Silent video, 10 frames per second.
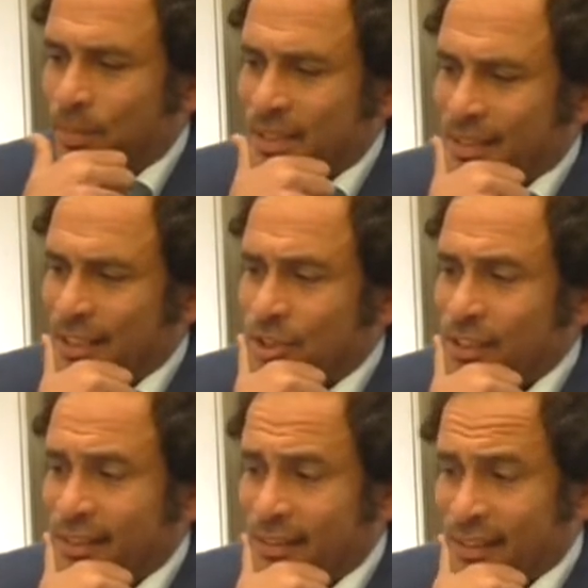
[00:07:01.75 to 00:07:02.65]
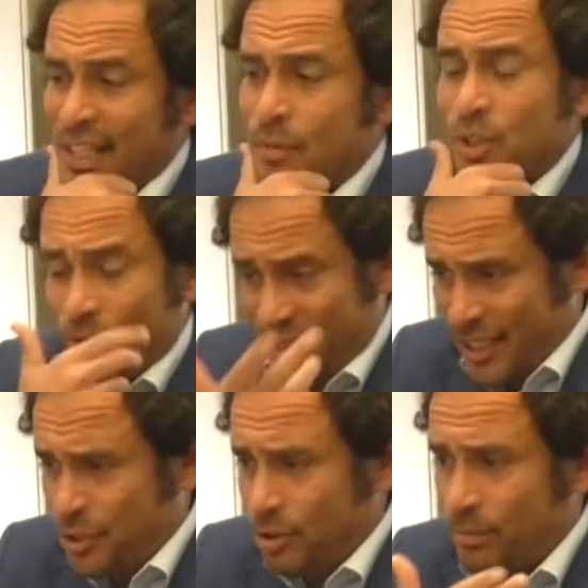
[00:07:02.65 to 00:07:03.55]
presidential decree, which was
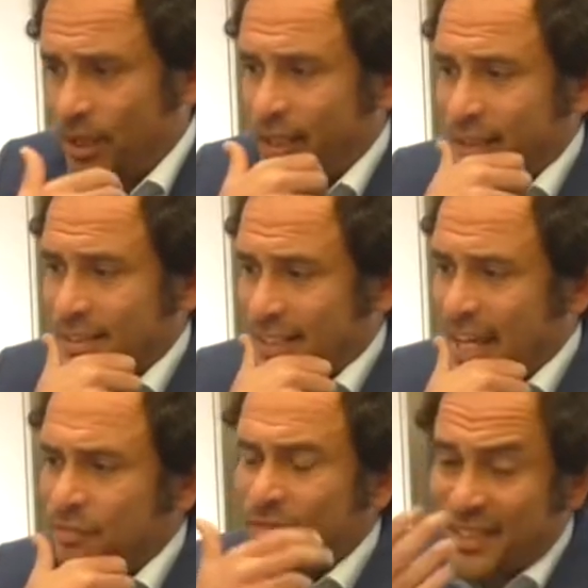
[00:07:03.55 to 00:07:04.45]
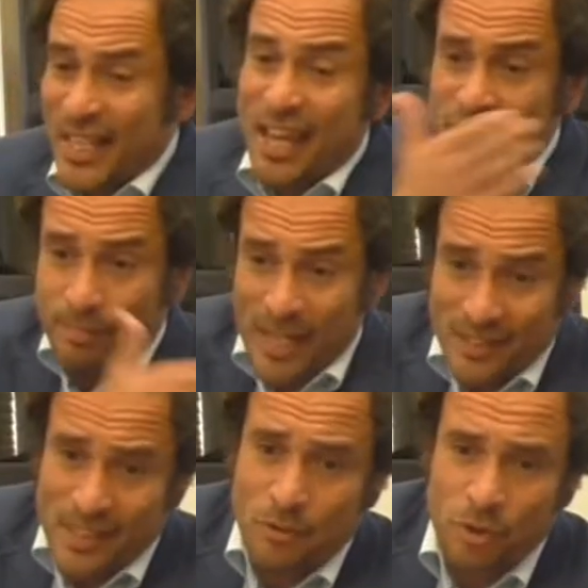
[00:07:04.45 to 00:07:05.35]
issued by SCAF. SCAF,
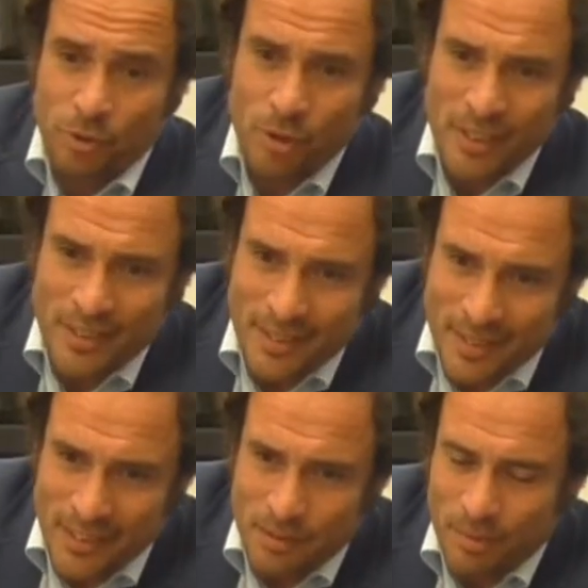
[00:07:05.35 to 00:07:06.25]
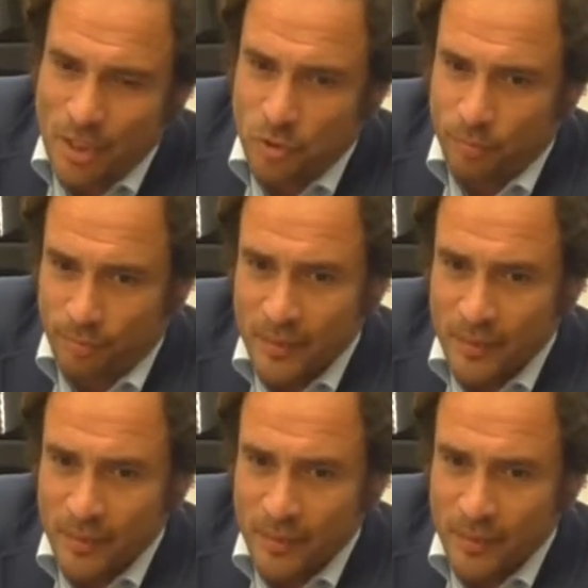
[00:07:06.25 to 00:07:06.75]
back then controlling the executive branch